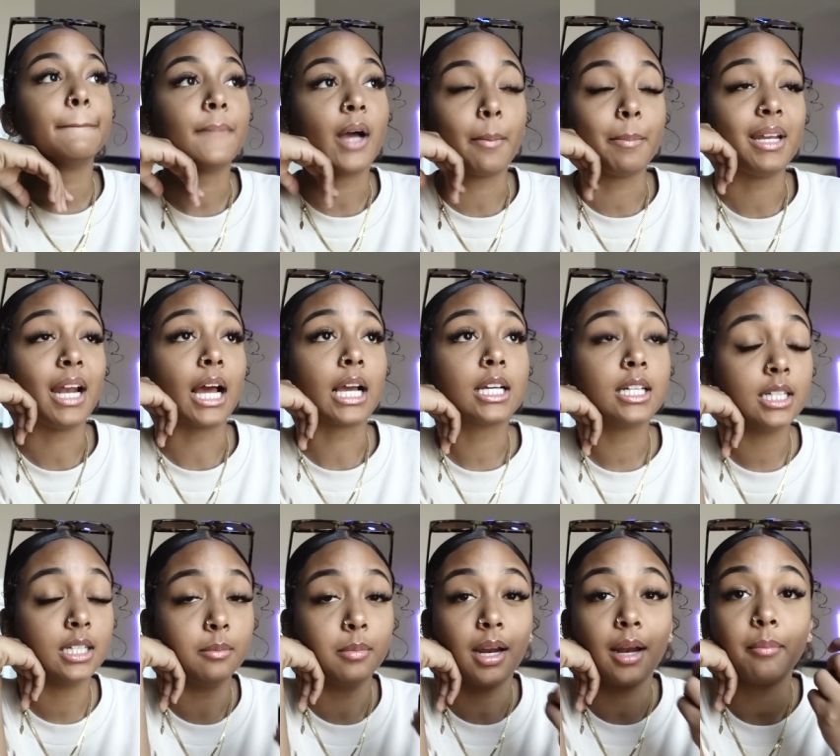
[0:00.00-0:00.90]
I mean, I
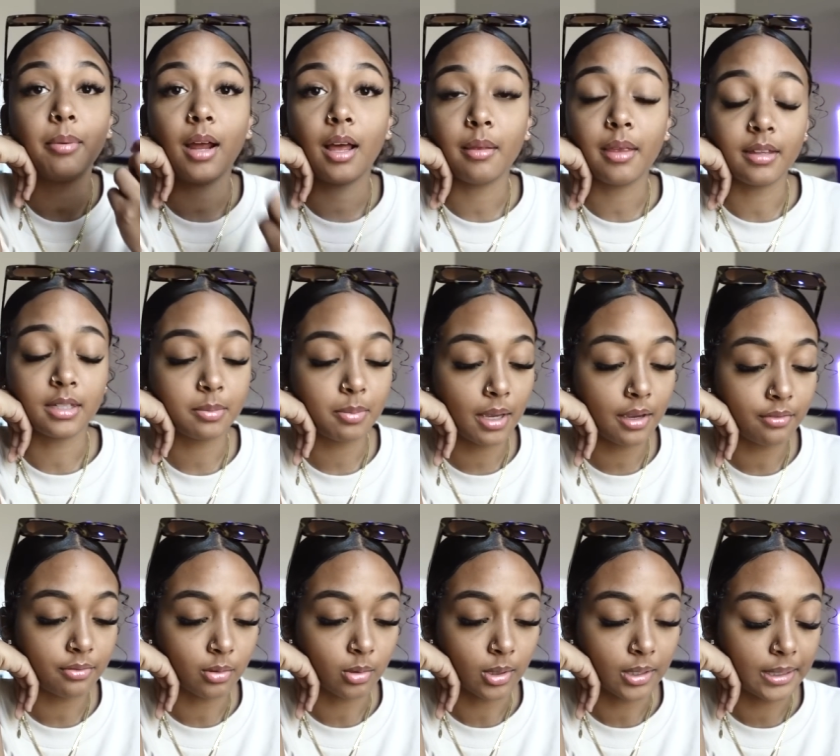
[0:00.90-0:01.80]
could, but I probably had to pay
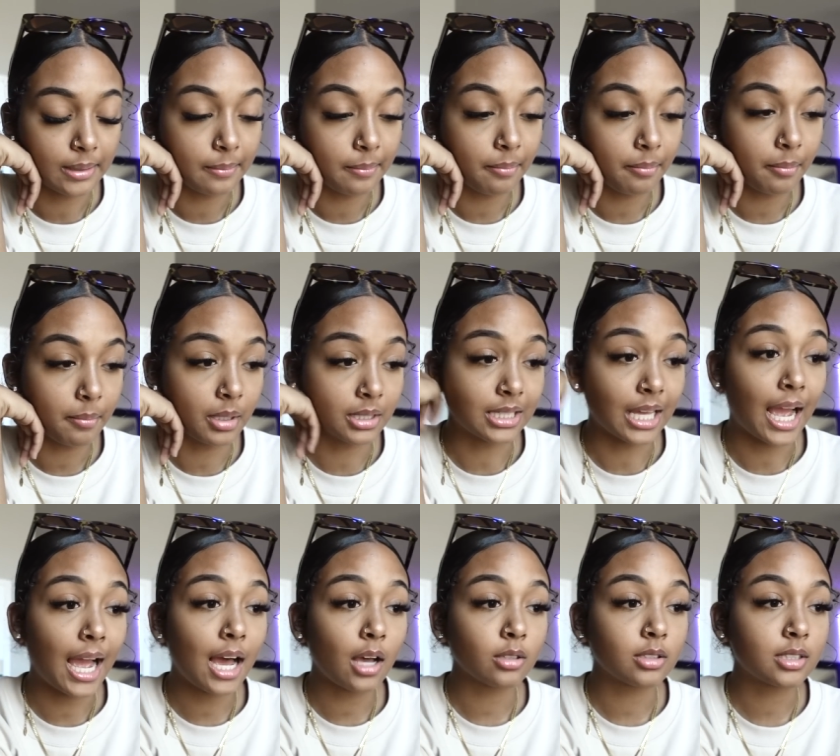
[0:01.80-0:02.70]
for it. But the
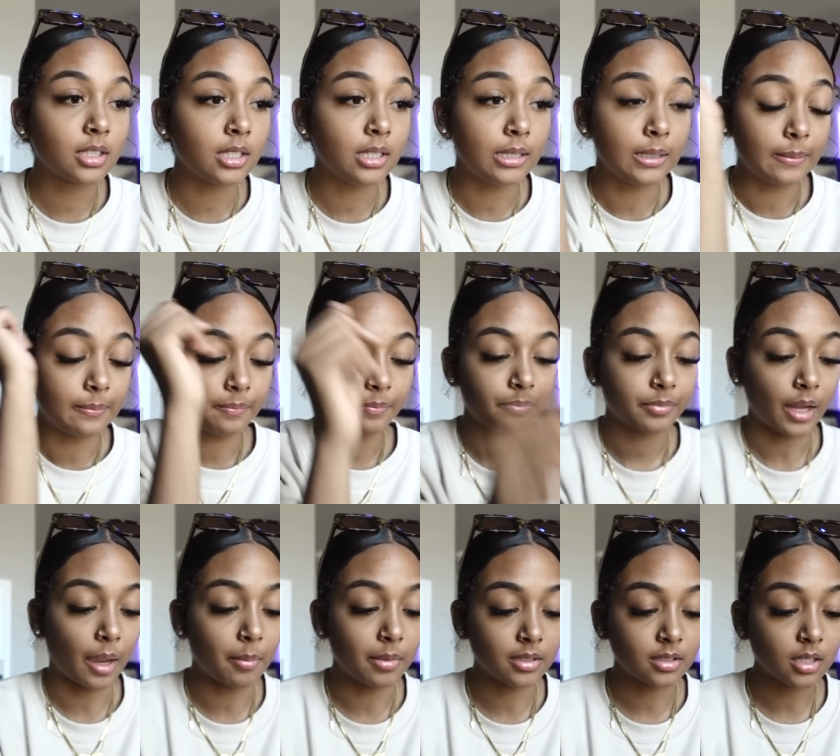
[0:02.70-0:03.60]
house key,
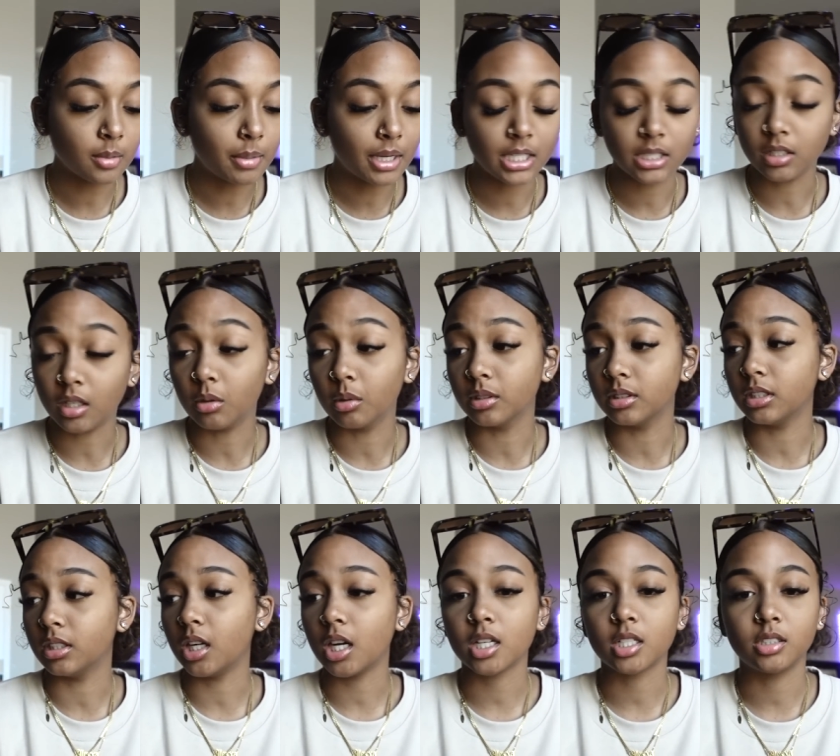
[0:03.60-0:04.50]
I mean, somebody's always
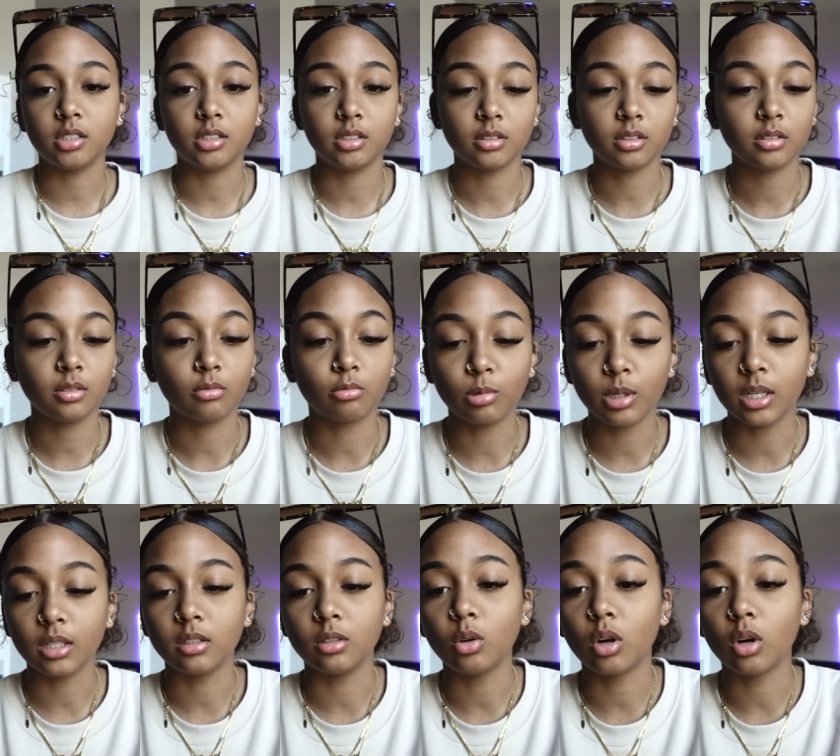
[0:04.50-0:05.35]
here. I could just ring the